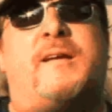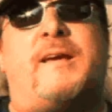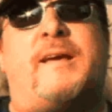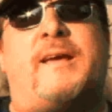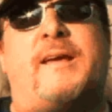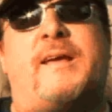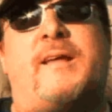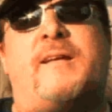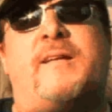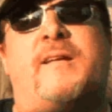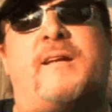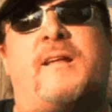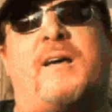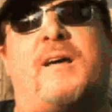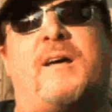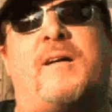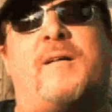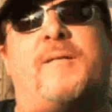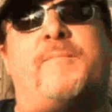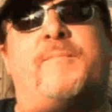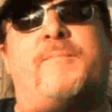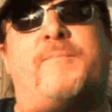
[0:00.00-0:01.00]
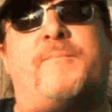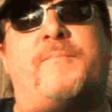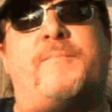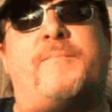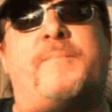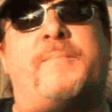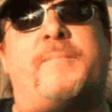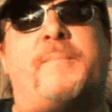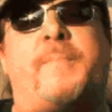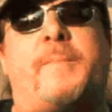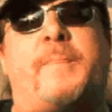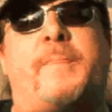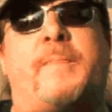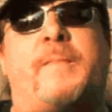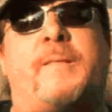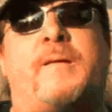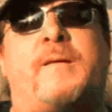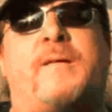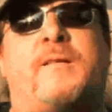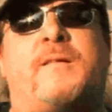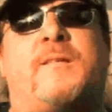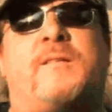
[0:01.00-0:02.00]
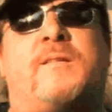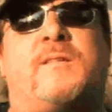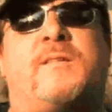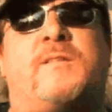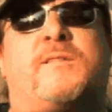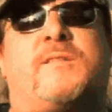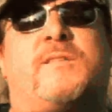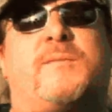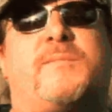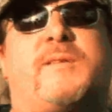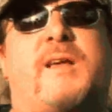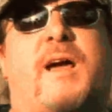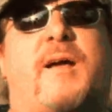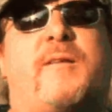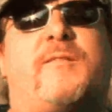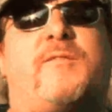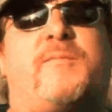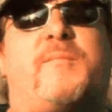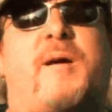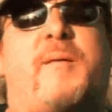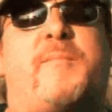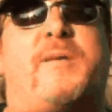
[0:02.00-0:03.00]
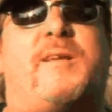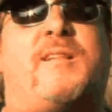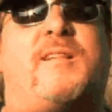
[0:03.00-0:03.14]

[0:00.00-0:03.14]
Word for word: And uh, sometimes there might be